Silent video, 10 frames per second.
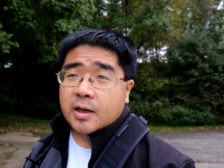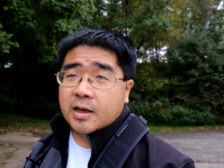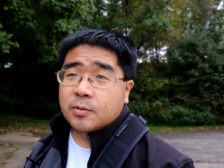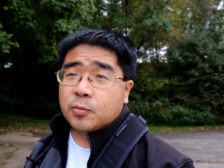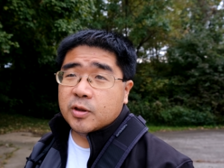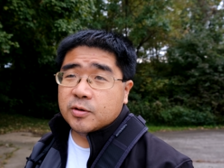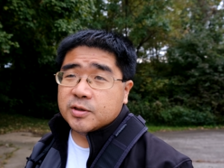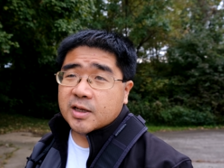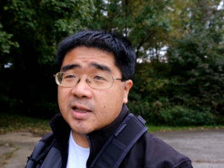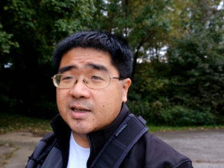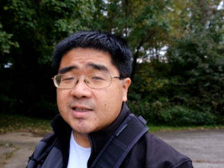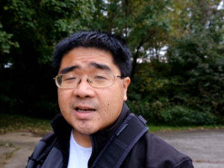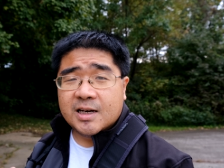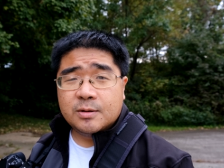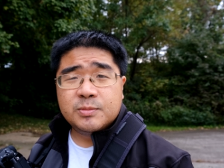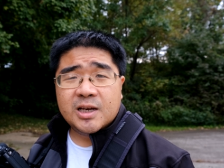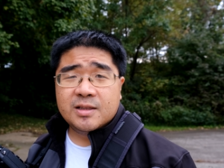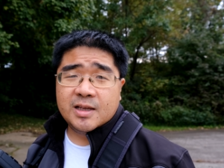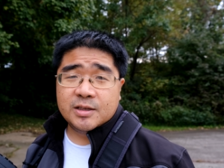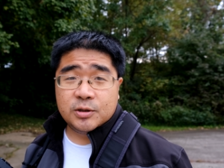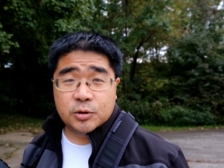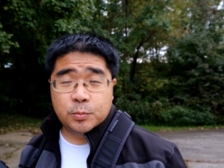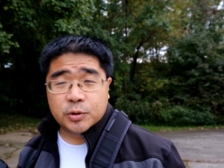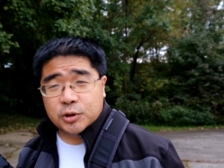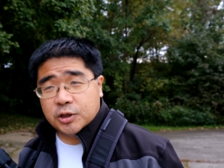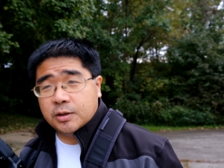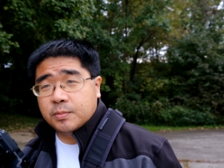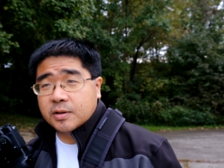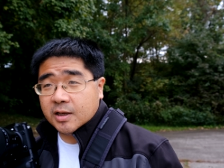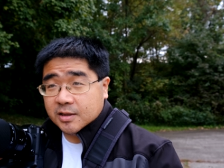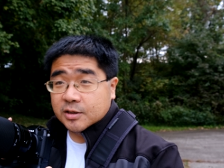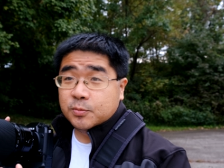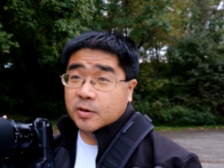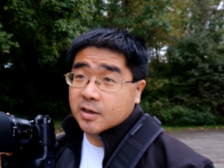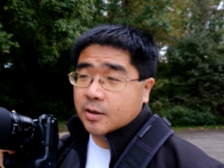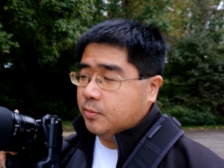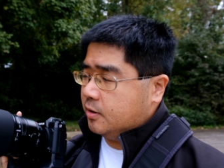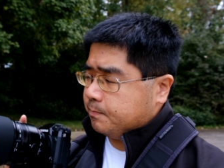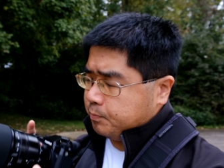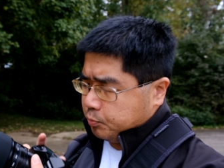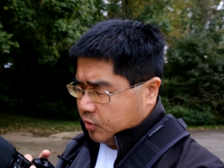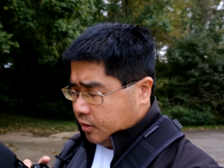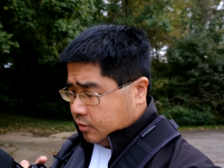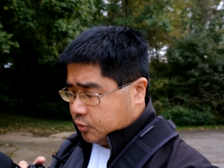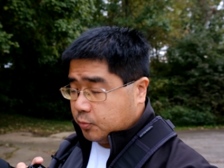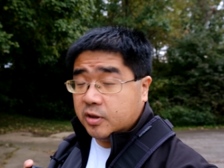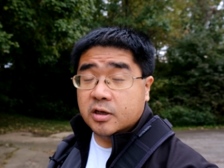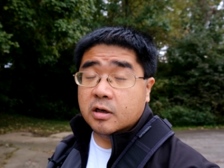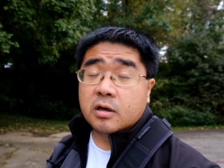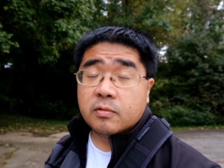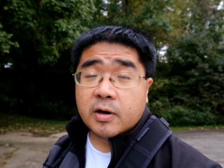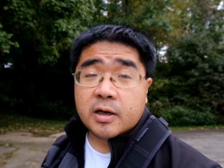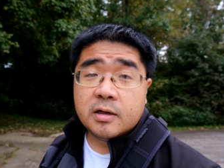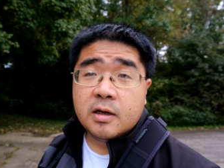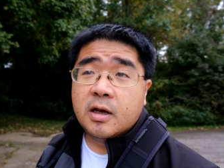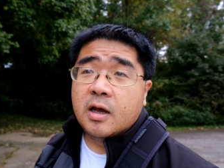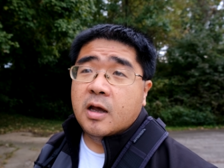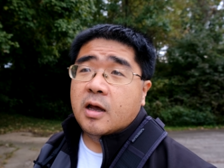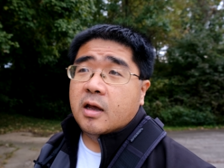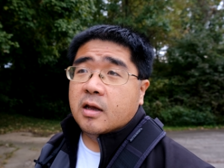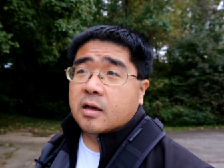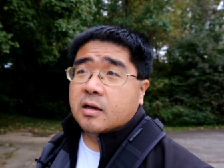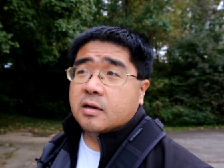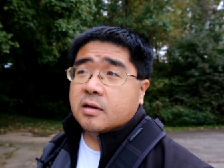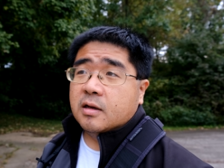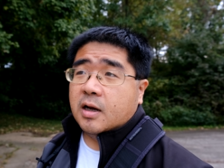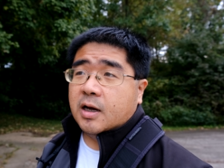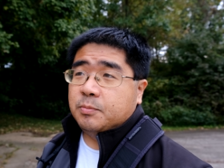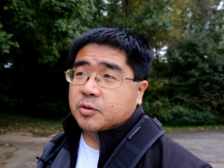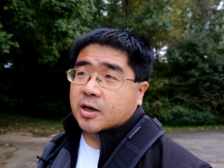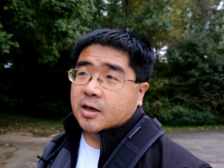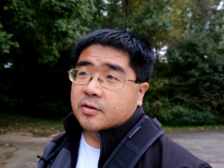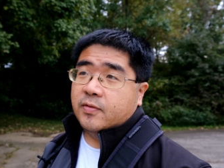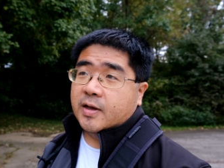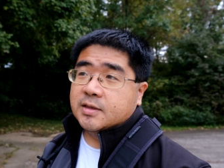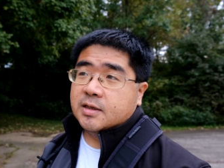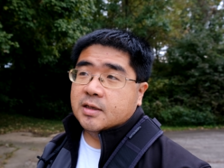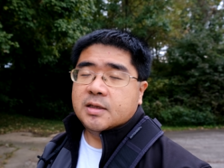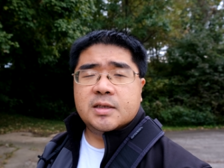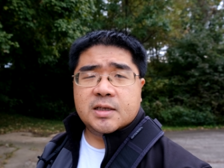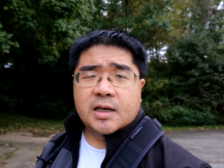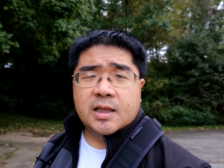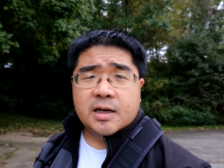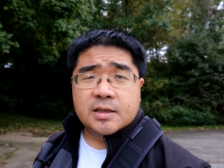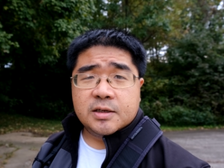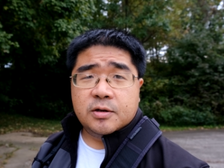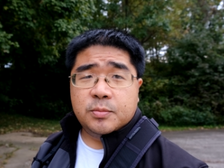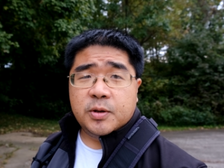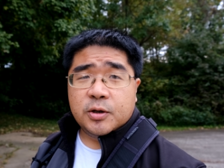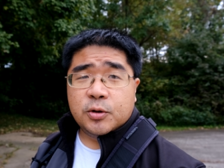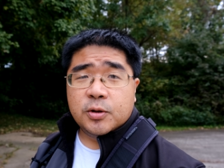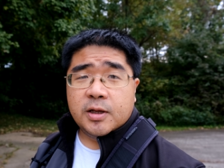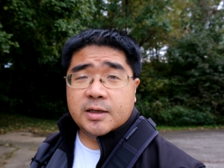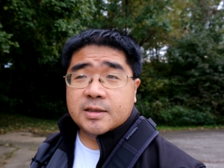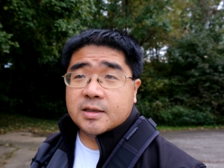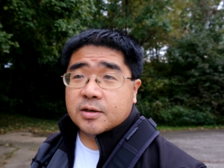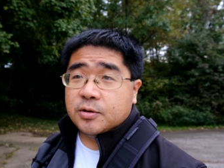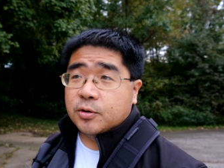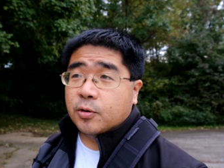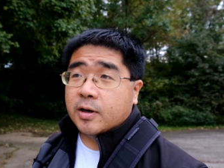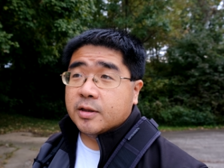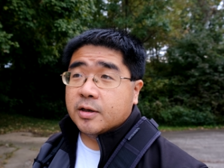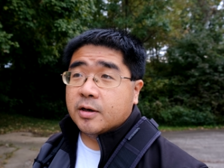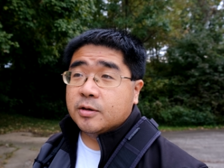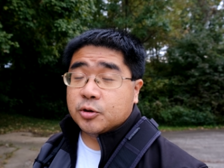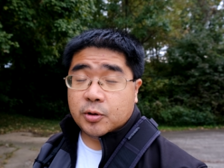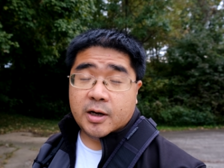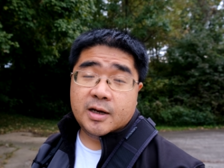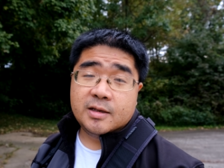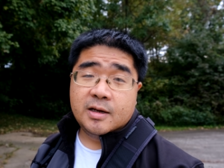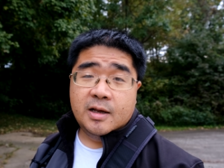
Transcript: And when there's a lens that comes out that's super cheap, like this one, I mean, it looks really good, right? And I'm kind of hesitant to say that it's going to be a good lens until you go out there and try it.